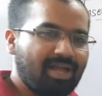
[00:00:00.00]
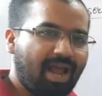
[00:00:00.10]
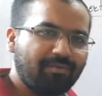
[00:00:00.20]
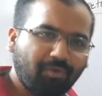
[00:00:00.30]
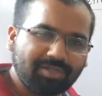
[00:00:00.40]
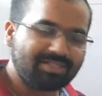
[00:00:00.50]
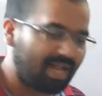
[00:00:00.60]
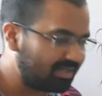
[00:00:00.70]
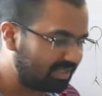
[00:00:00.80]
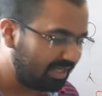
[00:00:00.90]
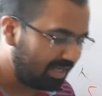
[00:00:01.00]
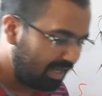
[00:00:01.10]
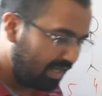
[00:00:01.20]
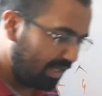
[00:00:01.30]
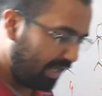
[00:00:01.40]
And what's that thing?
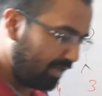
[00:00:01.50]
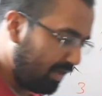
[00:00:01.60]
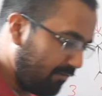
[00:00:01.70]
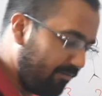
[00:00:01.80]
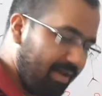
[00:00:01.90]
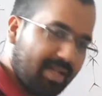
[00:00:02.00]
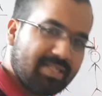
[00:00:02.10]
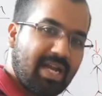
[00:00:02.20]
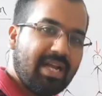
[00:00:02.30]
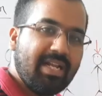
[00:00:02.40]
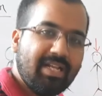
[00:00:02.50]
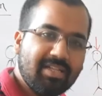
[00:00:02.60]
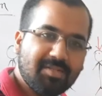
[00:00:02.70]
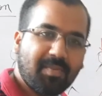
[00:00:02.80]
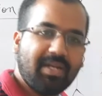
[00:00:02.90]
Like, if we are standing in
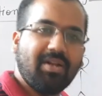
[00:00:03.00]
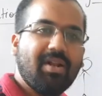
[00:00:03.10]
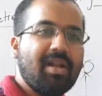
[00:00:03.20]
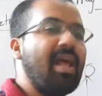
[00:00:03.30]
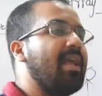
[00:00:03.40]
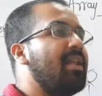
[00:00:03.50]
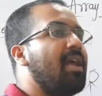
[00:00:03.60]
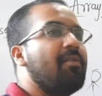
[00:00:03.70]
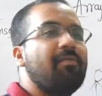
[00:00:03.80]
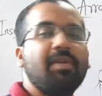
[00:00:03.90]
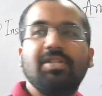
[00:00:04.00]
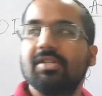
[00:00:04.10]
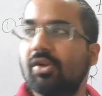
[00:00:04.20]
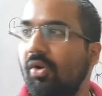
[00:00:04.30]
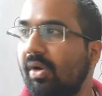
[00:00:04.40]
this particular line, we
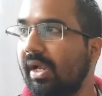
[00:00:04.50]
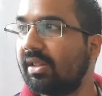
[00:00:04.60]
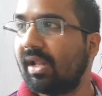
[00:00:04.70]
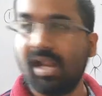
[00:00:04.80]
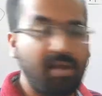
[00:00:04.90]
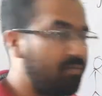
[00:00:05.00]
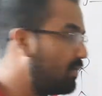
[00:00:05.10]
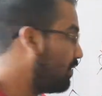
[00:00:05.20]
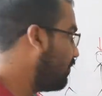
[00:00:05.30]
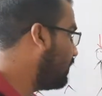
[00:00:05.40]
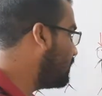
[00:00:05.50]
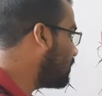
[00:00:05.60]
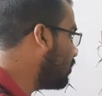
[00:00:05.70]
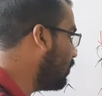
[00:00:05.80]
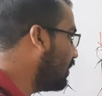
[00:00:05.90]
just look in the left, we
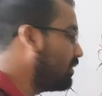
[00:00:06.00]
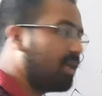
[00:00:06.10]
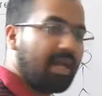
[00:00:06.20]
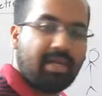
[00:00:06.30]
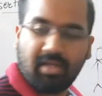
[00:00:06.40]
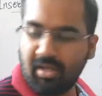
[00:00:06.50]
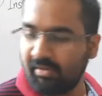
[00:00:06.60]
just look in the right,